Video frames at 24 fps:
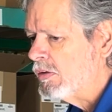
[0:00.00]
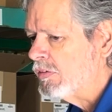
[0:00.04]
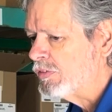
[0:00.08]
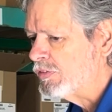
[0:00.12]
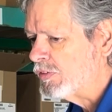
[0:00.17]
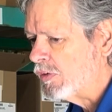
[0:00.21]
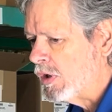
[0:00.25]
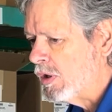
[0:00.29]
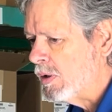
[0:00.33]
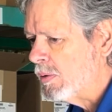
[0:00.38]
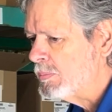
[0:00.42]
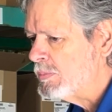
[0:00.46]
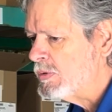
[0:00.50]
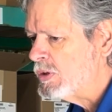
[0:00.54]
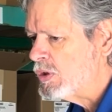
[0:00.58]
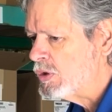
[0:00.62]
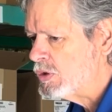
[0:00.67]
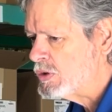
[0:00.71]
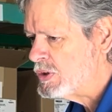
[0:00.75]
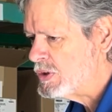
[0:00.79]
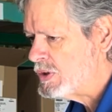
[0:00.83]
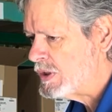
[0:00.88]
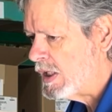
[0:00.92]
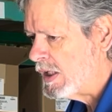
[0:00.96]
from your
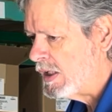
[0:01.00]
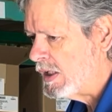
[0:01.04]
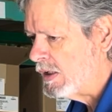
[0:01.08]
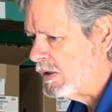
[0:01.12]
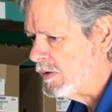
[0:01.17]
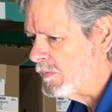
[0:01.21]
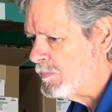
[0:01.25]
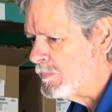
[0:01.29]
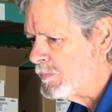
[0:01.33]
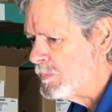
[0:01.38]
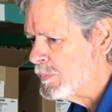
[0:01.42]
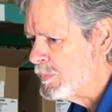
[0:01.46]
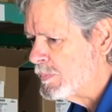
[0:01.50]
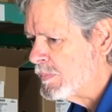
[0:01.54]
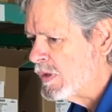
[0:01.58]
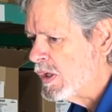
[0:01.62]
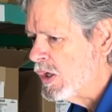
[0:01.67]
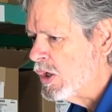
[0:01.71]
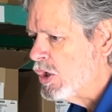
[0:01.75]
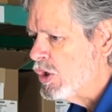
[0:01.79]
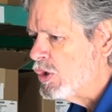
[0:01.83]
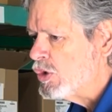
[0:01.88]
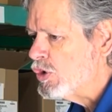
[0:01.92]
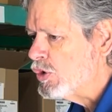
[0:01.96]
setting,
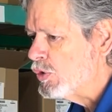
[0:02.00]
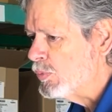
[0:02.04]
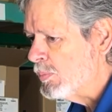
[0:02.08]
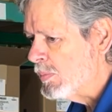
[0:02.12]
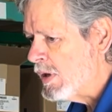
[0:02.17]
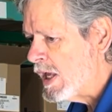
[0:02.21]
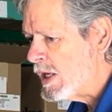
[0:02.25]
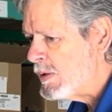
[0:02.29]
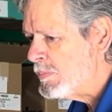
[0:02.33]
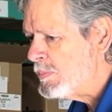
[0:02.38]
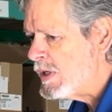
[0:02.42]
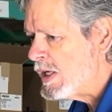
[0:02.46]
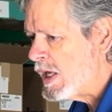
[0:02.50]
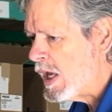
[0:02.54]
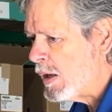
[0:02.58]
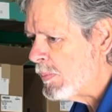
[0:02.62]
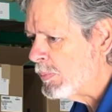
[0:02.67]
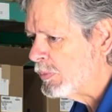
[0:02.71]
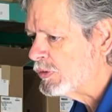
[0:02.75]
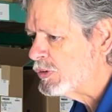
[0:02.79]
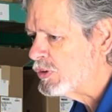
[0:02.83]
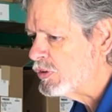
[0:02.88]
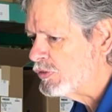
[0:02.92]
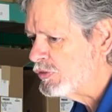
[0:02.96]
you may be
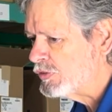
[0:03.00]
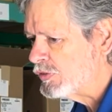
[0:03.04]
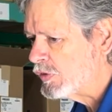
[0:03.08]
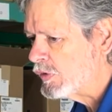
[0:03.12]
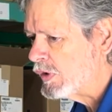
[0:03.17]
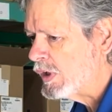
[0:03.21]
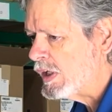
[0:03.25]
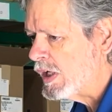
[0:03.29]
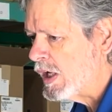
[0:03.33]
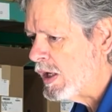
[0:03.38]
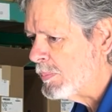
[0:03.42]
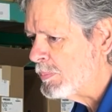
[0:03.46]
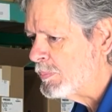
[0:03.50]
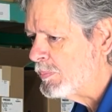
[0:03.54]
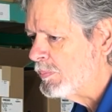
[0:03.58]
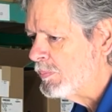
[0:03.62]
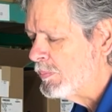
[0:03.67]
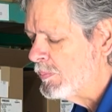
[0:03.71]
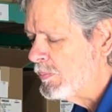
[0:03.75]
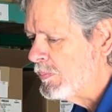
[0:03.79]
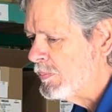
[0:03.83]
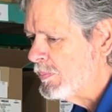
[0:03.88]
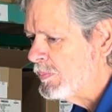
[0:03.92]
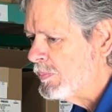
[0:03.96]
able to free up
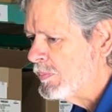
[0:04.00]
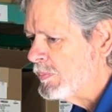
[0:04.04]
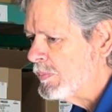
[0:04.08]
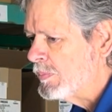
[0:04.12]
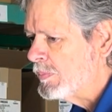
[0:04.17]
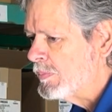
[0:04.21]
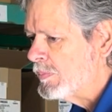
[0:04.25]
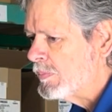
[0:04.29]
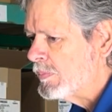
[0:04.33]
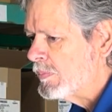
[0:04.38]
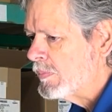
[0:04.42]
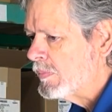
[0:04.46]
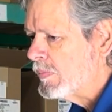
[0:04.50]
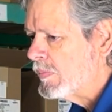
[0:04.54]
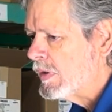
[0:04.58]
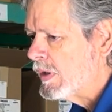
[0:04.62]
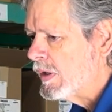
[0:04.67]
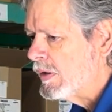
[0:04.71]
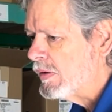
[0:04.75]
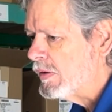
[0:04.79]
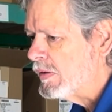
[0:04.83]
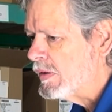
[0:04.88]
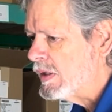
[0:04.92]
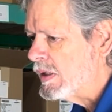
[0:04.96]

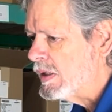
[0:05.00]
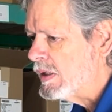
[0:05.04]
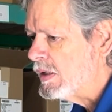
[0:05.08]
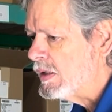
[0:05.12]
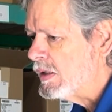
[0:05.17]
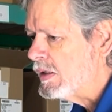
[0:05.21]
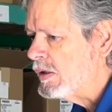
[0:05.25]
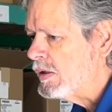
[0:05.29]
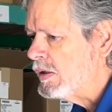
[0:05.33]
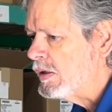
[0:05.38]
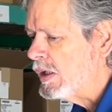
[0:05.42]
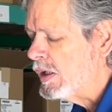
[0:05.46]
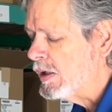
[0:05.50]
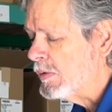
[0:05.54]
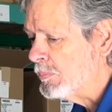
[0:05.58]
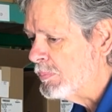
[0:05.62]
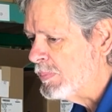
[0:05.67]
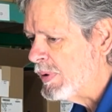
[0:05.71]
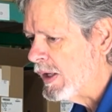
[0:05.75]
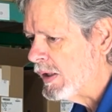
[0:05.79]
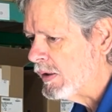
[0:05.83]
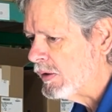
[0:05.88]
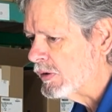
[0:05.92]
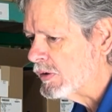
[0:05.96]
the
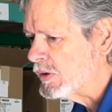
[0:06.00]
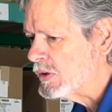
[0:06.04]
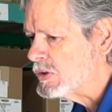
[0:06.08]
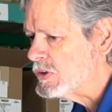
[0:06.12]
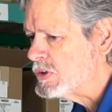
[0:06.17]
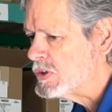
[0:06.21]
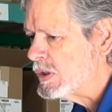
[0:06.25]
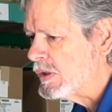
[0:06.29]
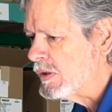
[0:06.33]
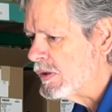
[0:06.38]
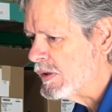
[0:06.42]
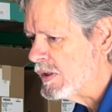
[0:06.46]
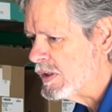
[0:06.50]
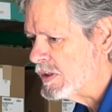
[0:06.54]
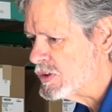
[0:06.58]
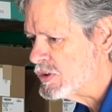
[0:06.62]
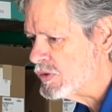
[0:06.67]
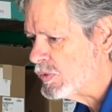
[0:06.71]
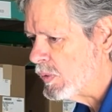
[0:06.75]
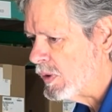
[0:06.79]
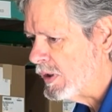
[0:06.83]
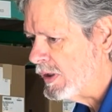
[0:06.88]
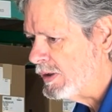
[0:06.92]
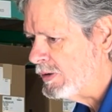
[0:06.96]
impellers this
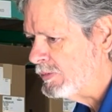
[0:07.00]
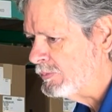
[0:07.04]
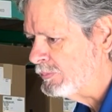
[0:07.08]
way.